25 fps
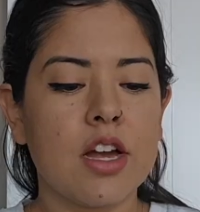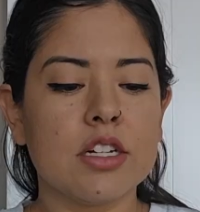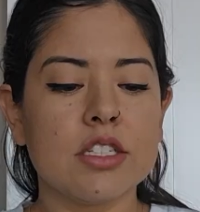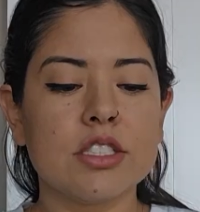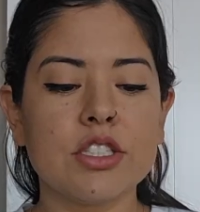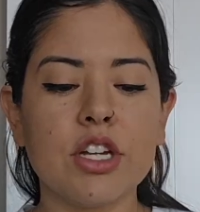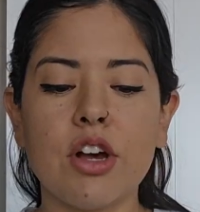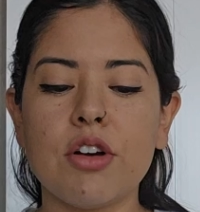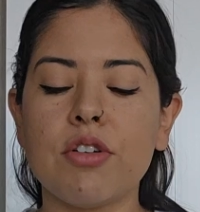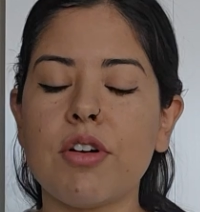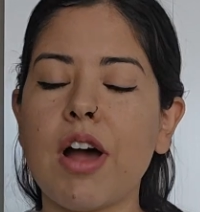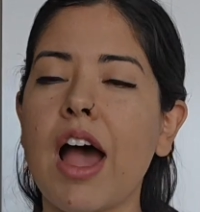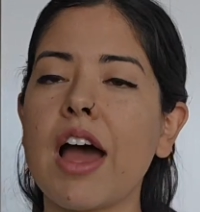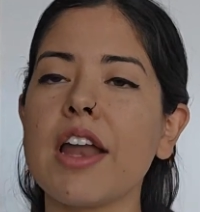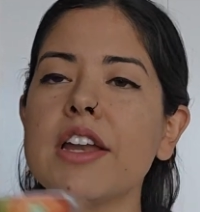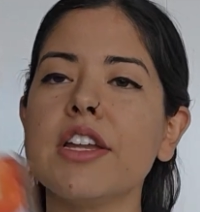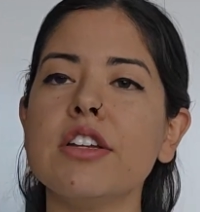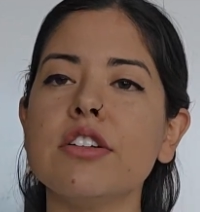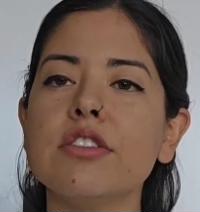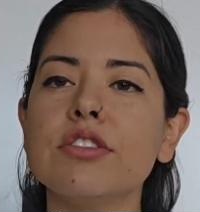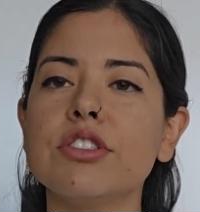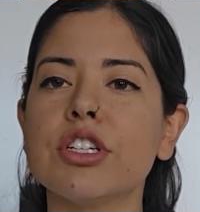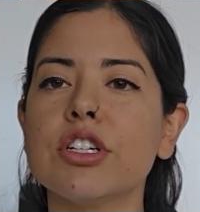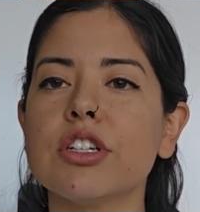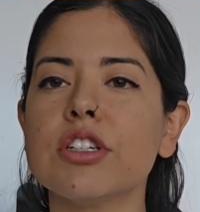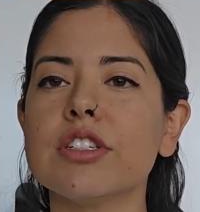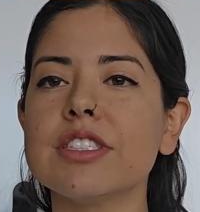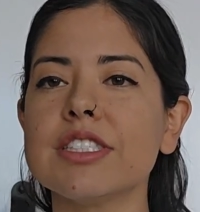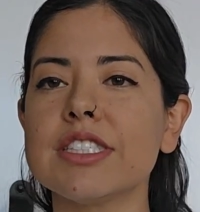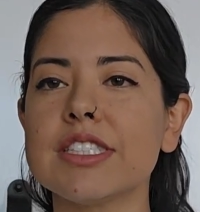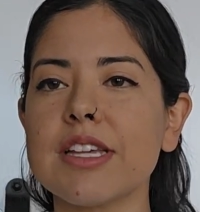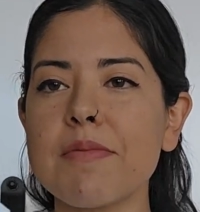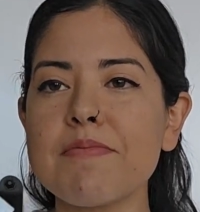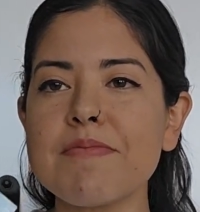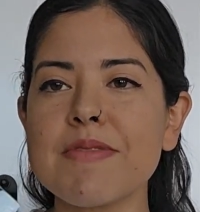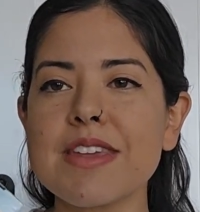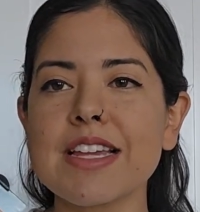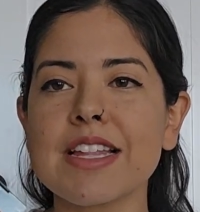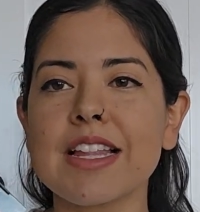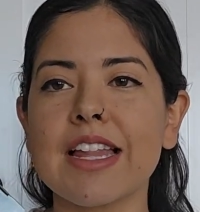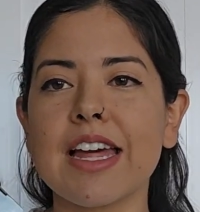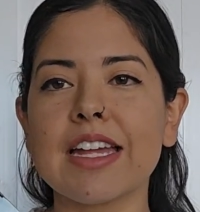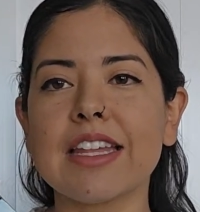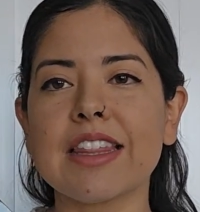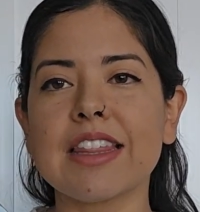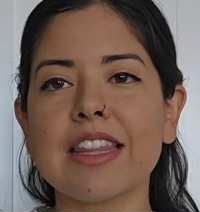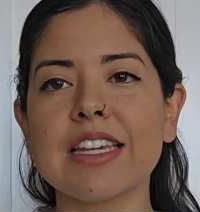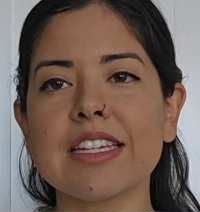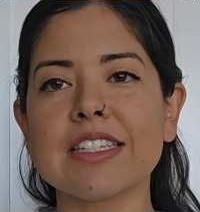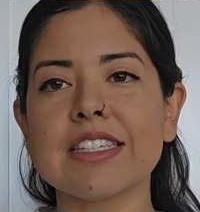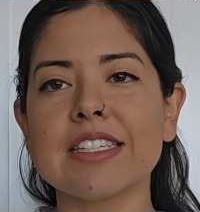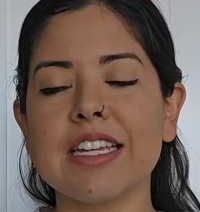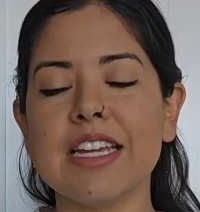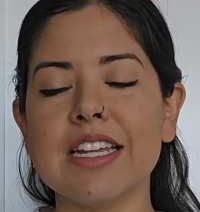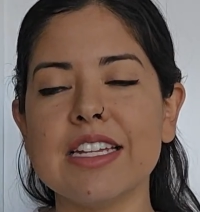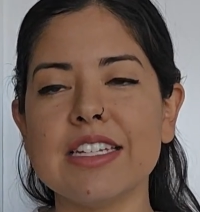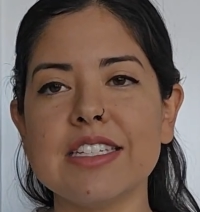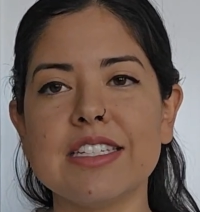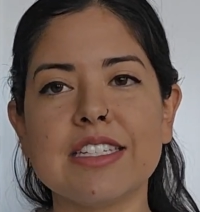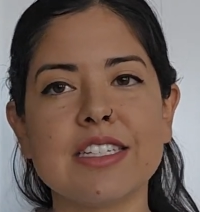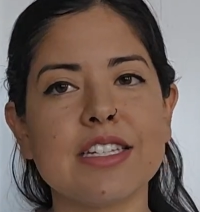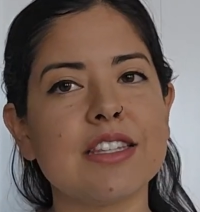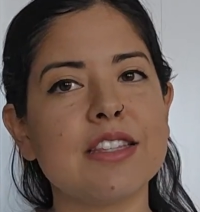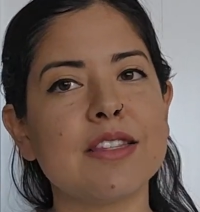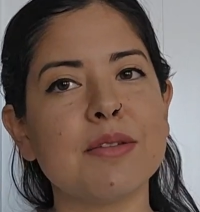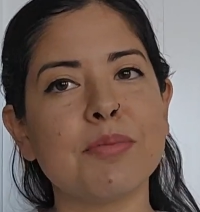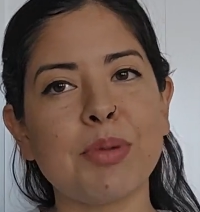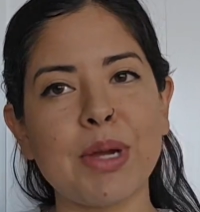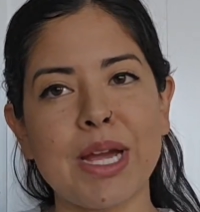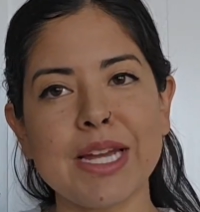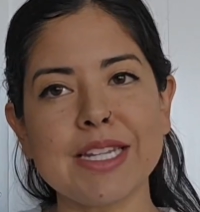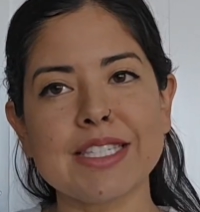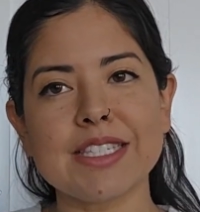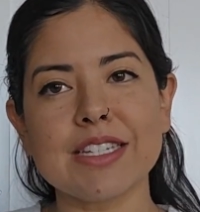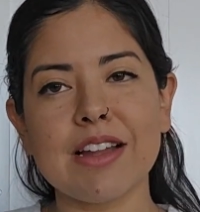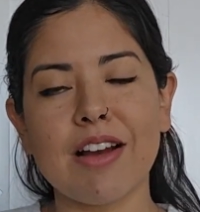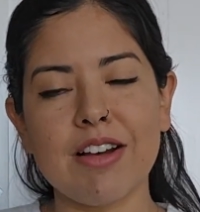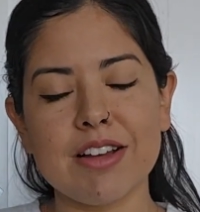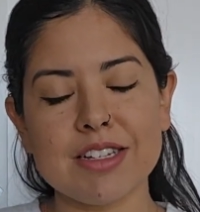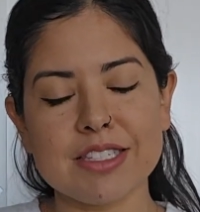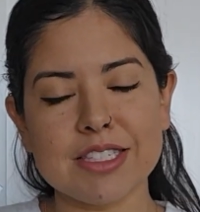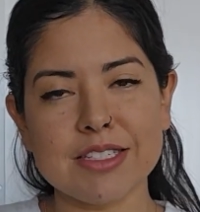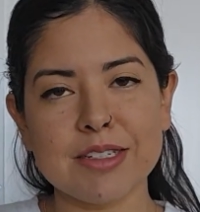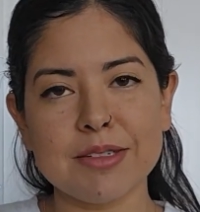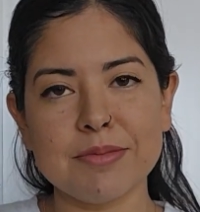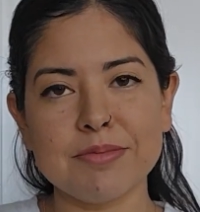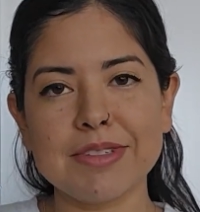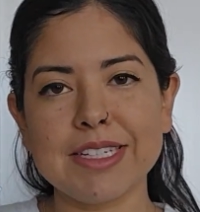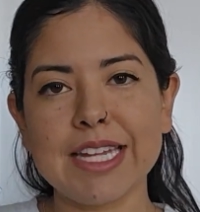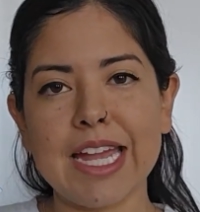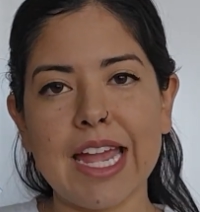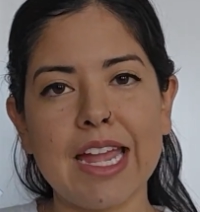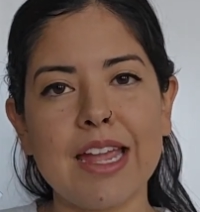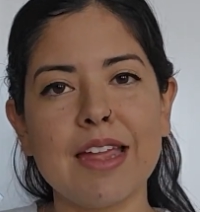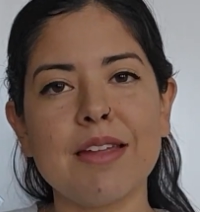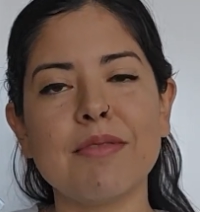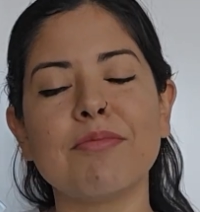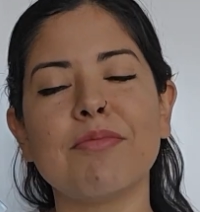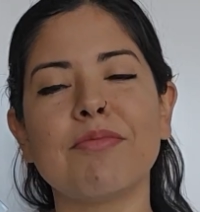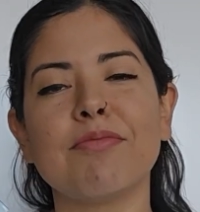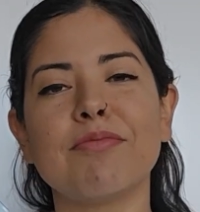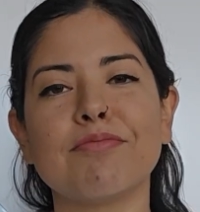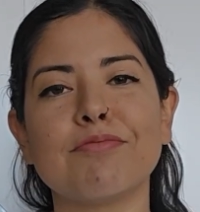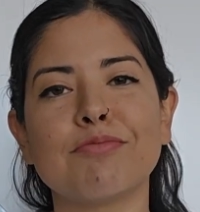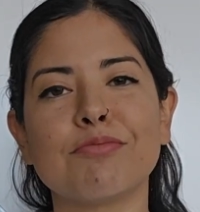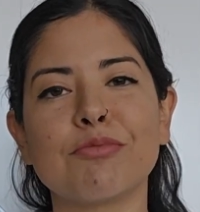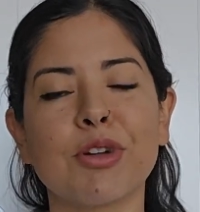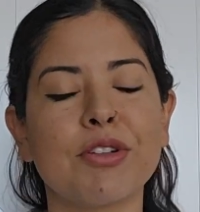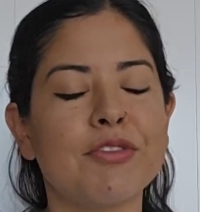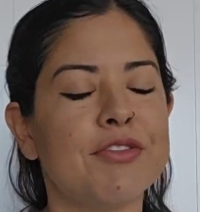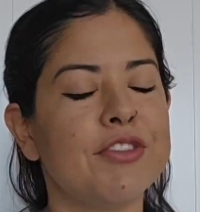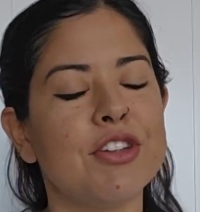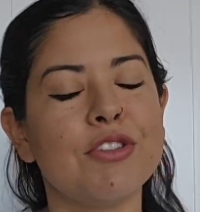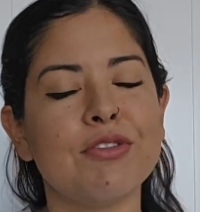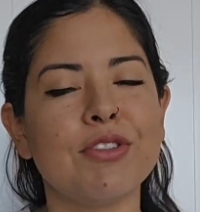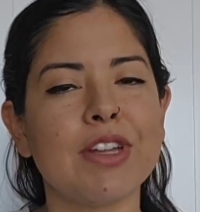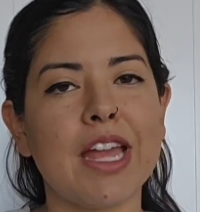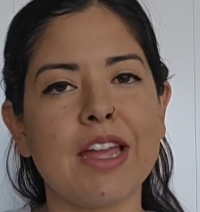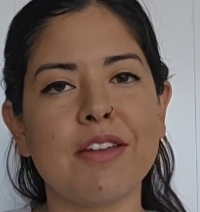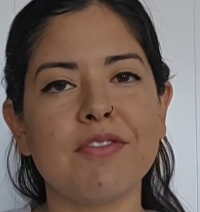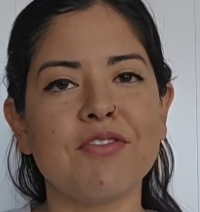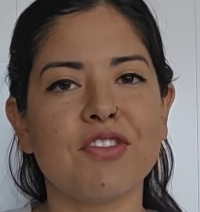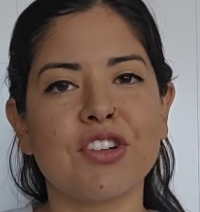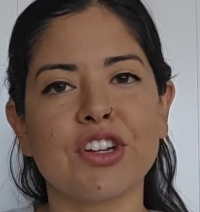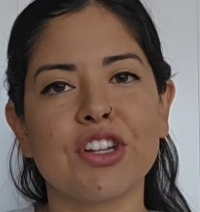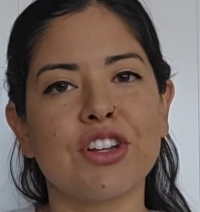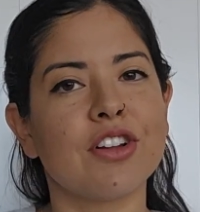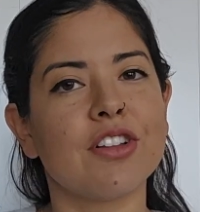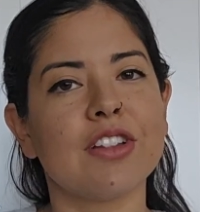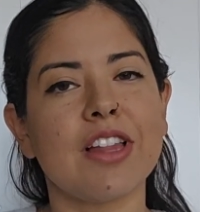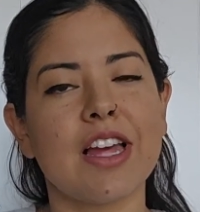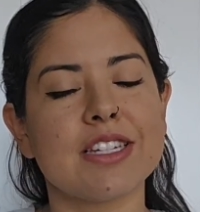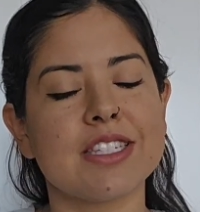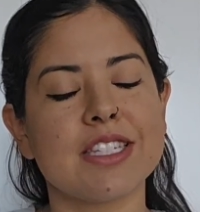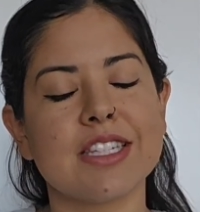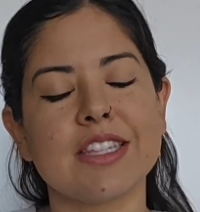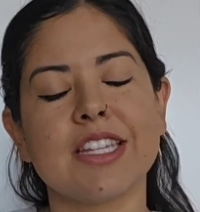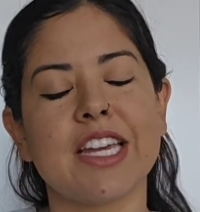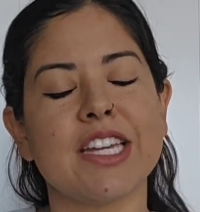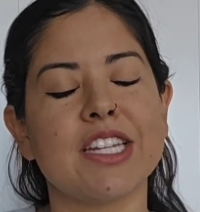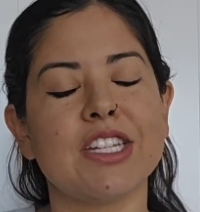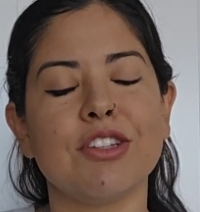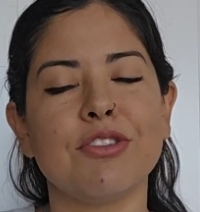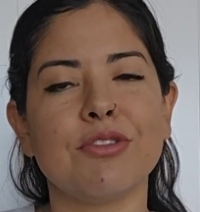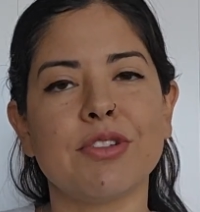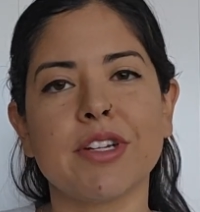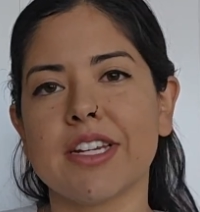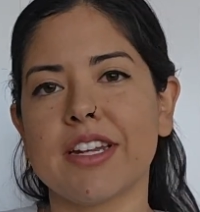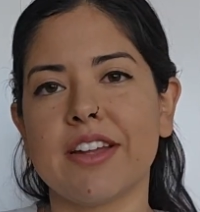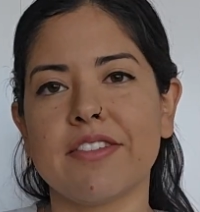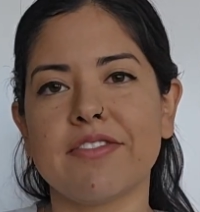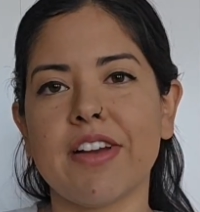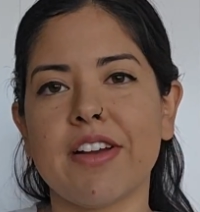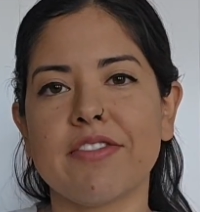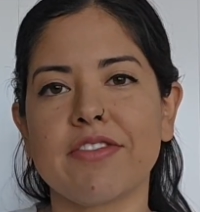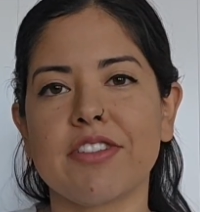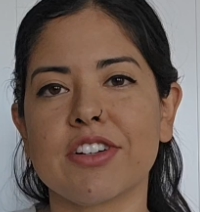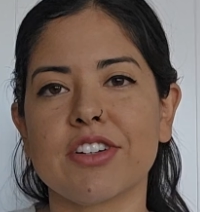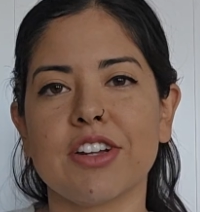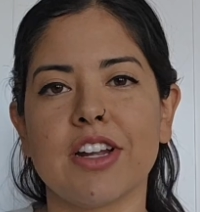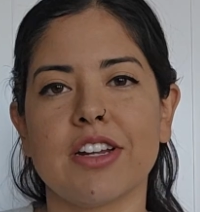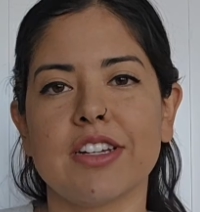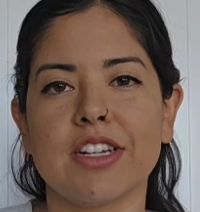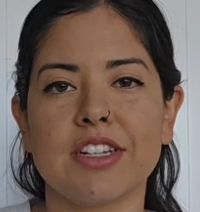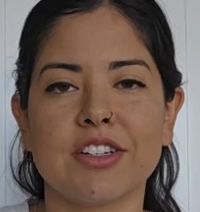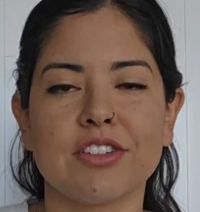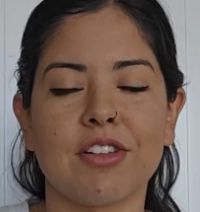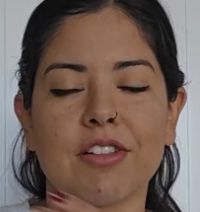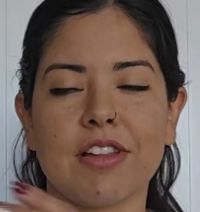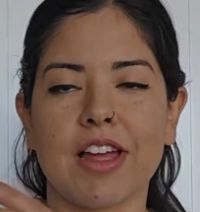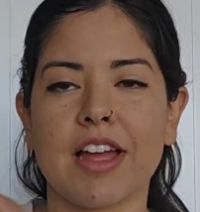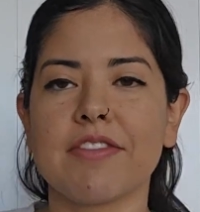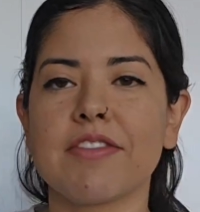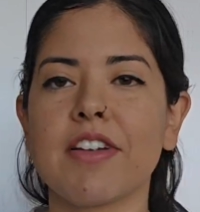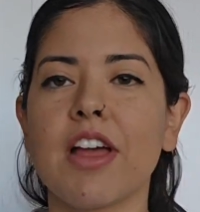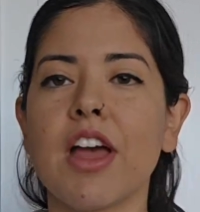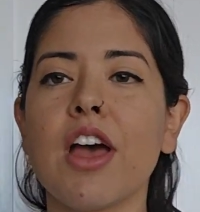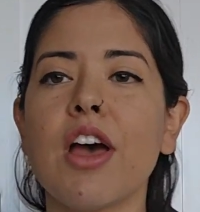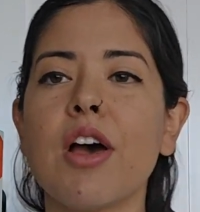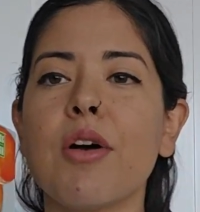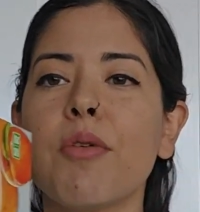So how do you turn something like this into the best awesome game, review game for your lesson that you could have ever done in your life?